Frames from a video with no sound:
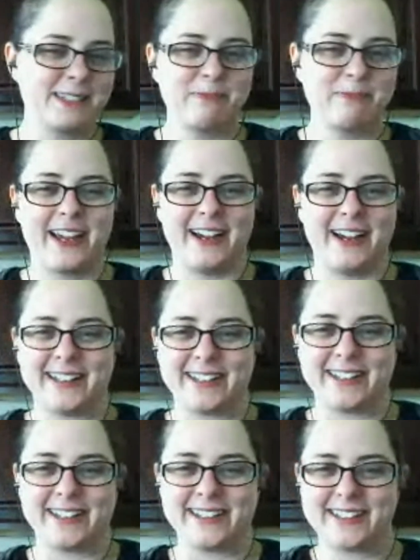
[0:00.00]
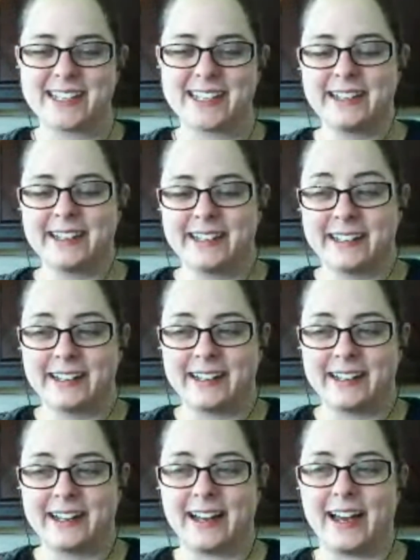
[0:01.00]
because
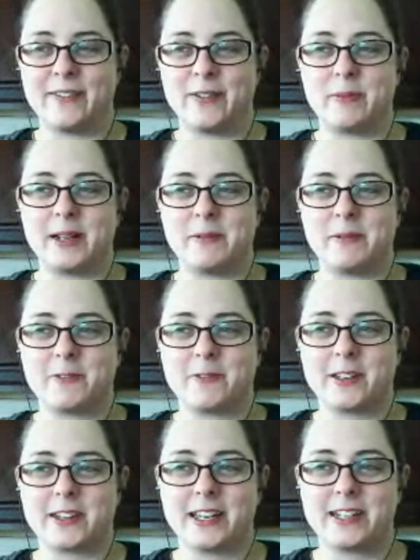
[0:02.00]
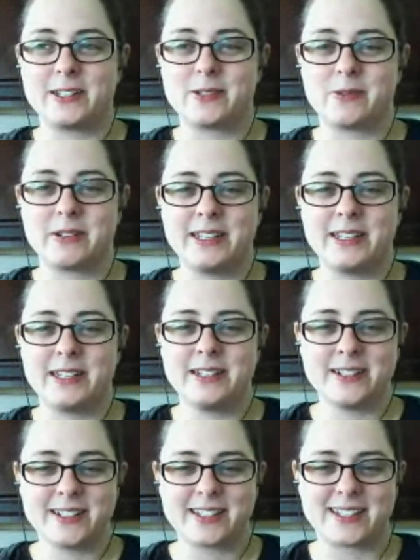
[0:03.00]
I haven't been able to feel that in 20
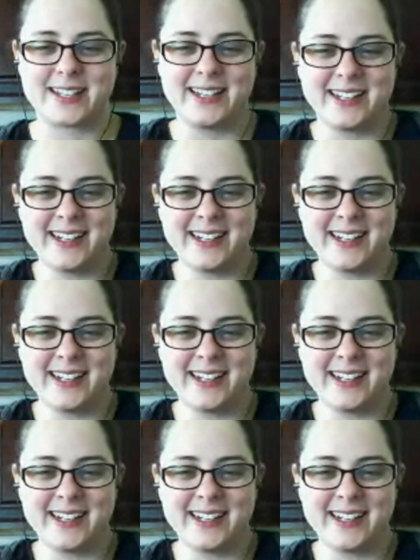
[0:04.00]
years.